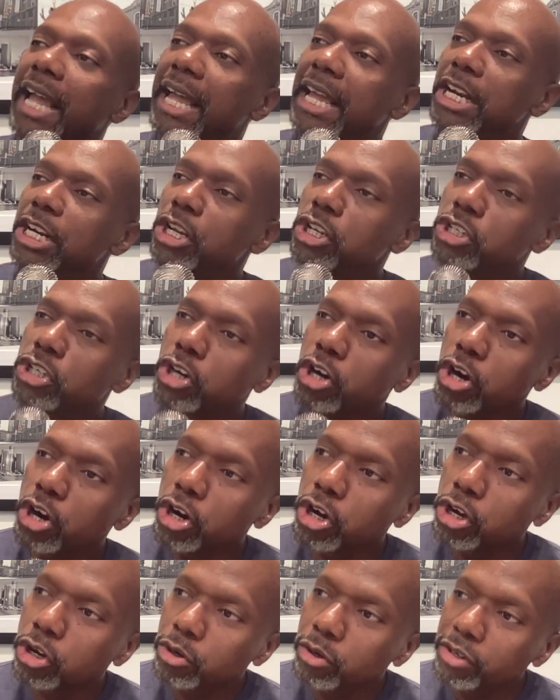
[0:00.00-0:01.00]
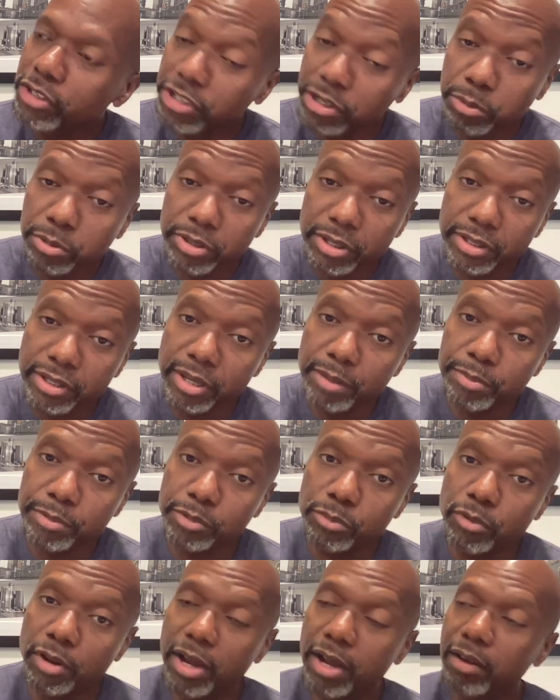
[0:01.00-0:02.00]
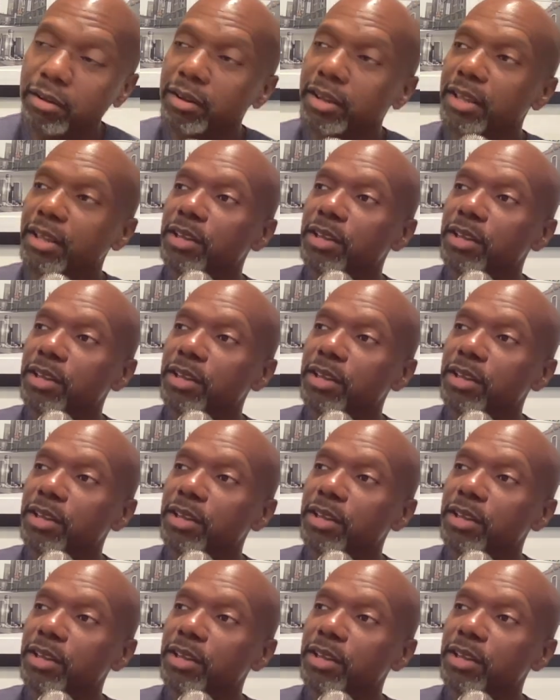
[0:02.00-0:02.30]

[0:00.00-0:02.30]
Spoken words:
This girl, she was a temp as well.